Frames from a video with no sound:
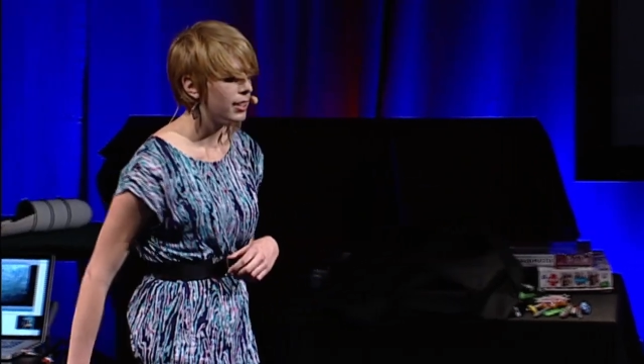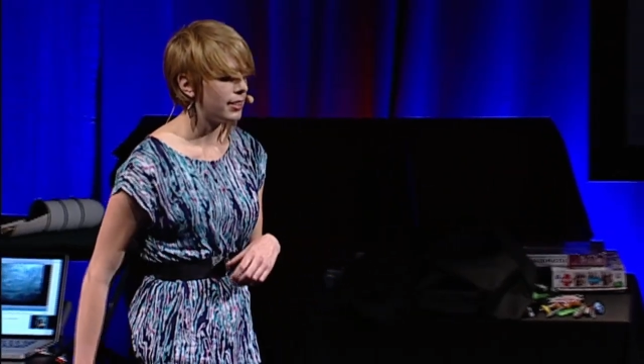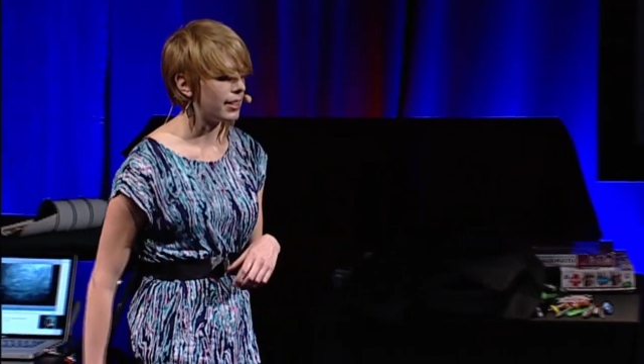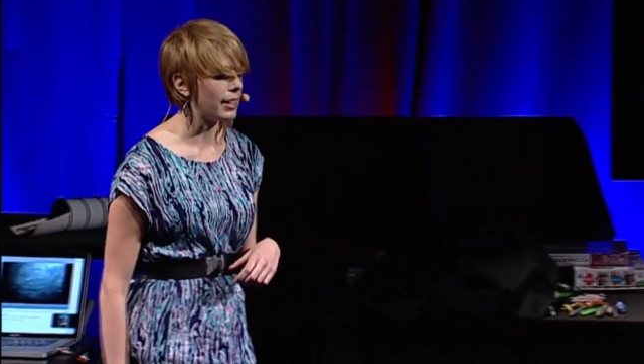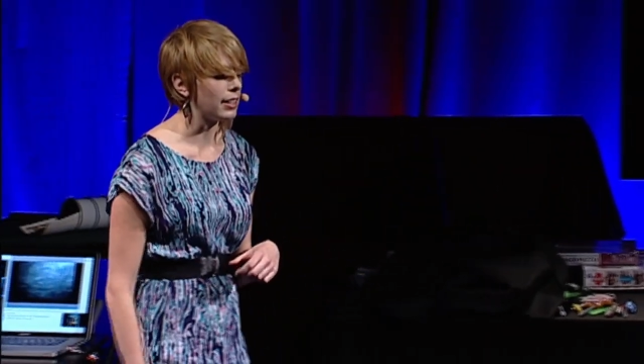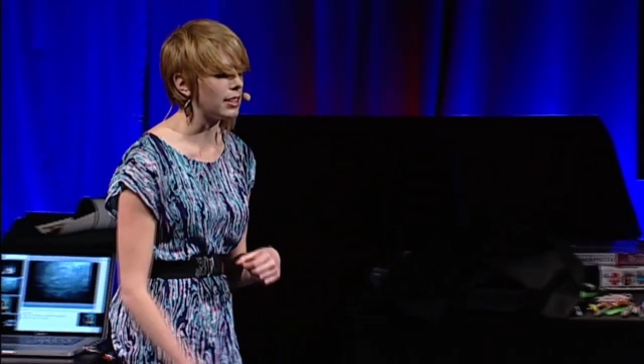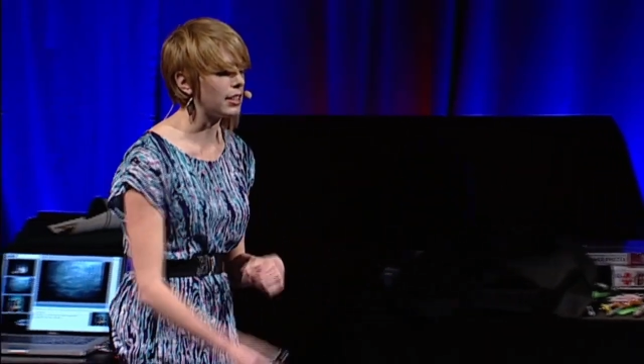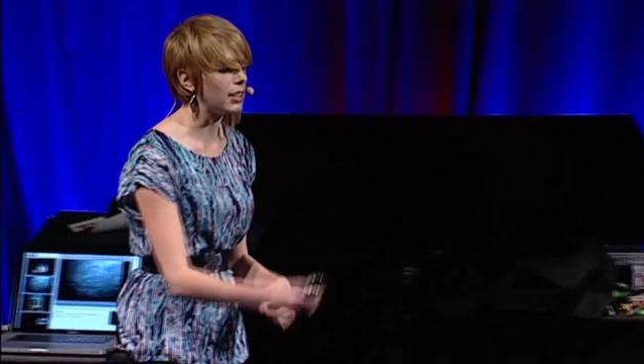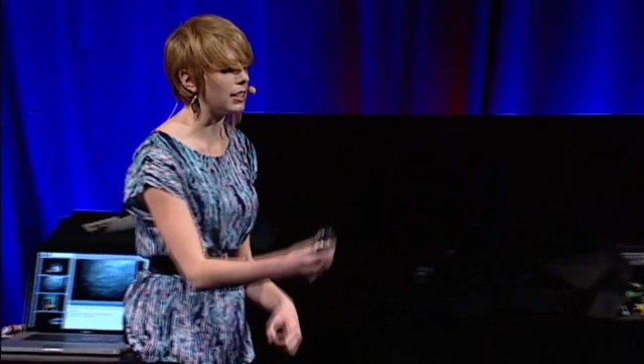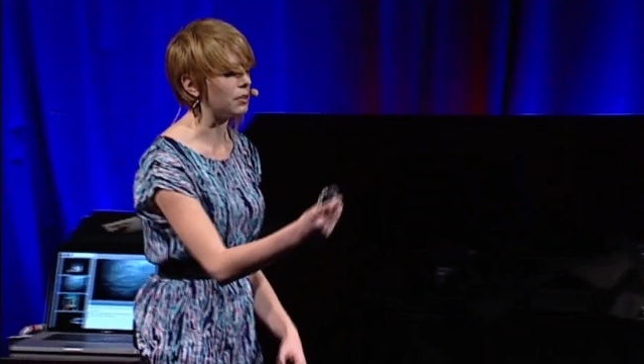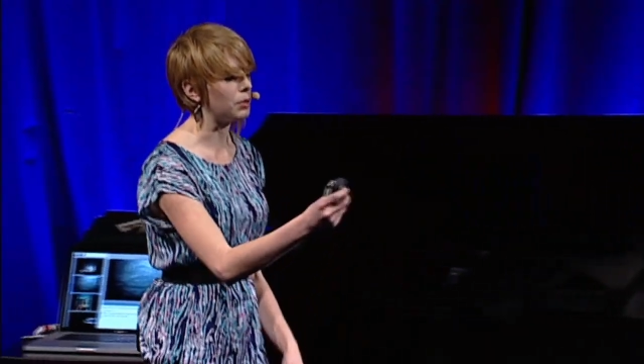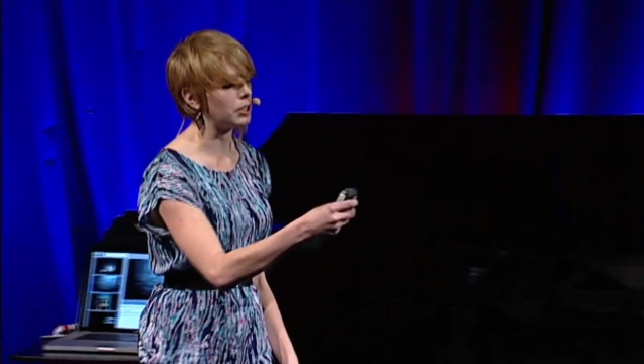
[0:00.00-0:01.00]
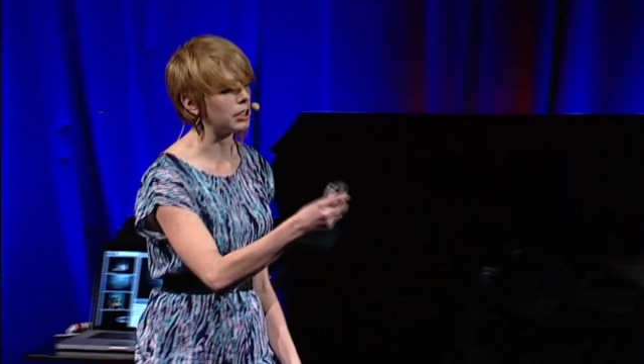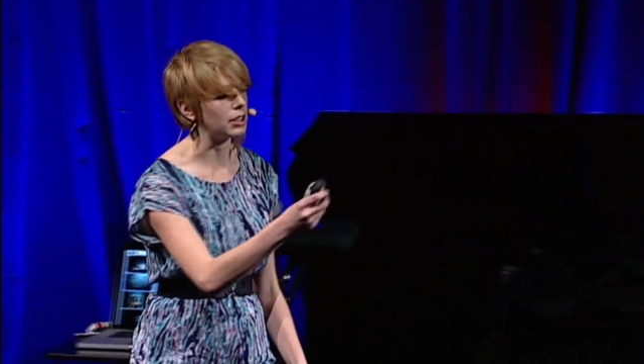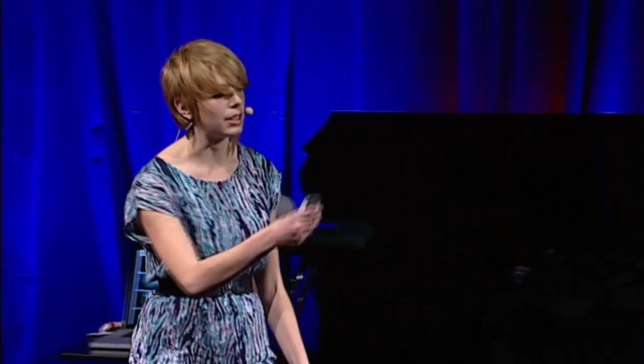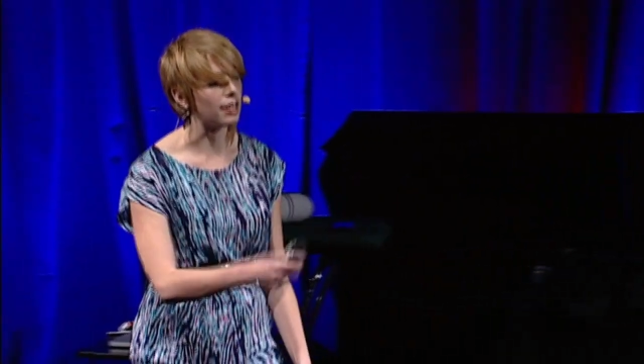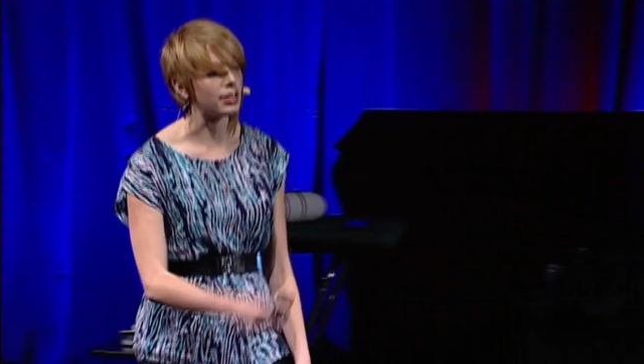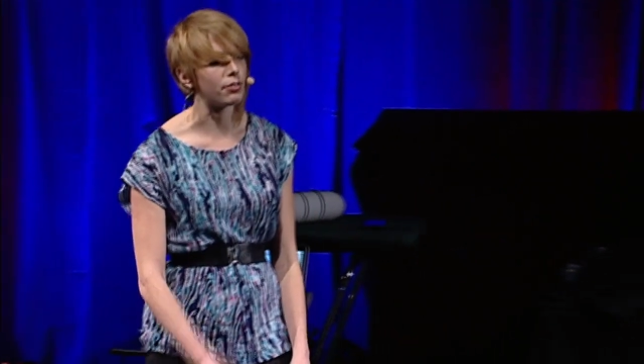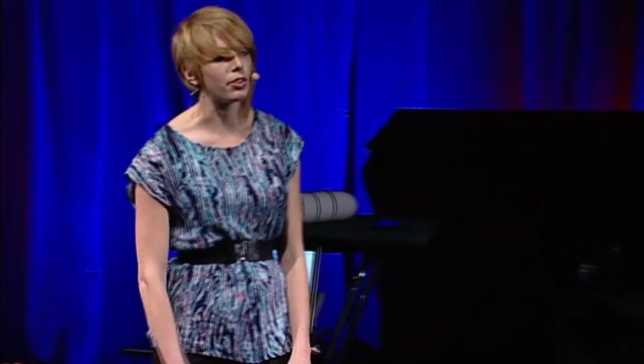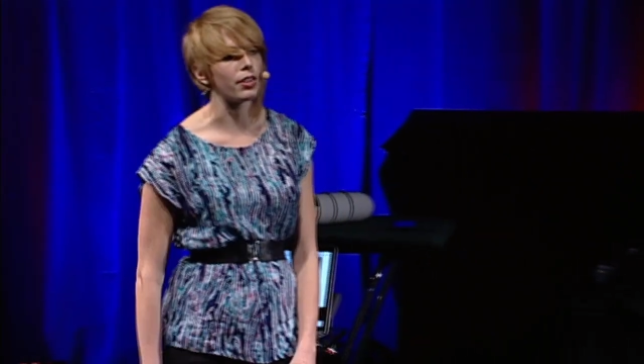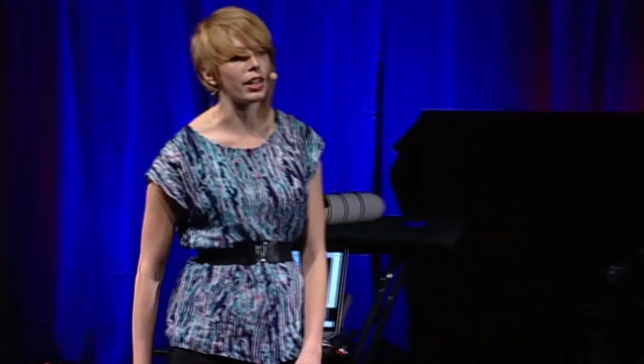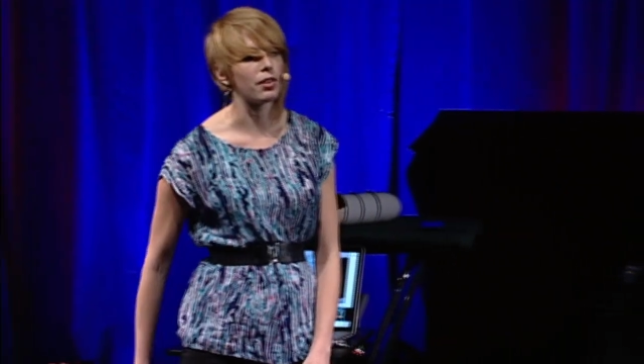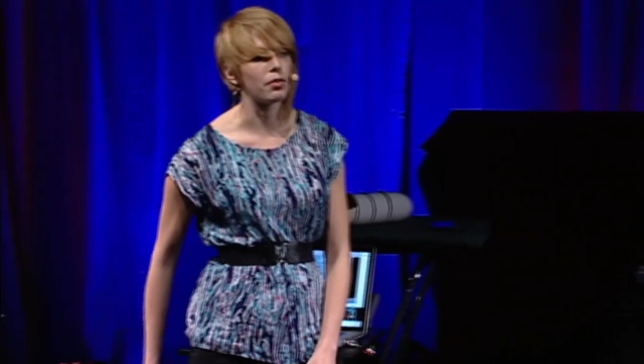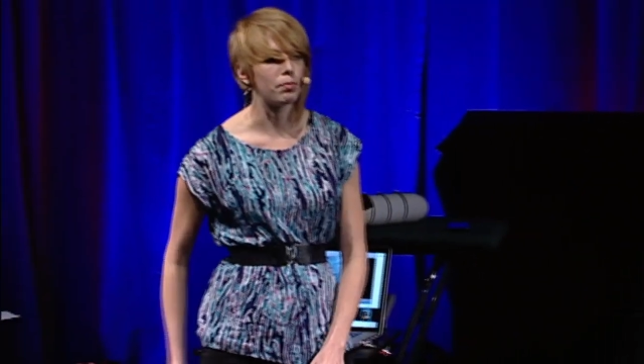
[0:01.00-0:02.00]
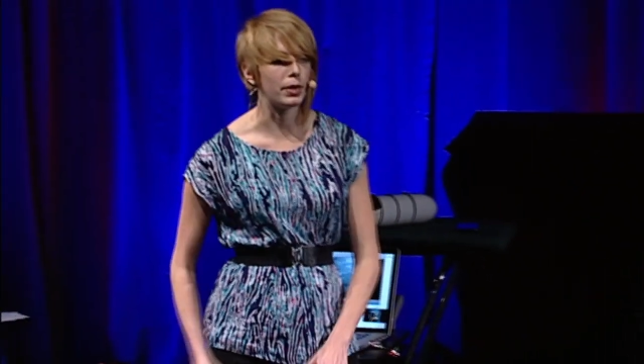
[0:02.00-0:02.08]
say, oh, I wish I did that differently.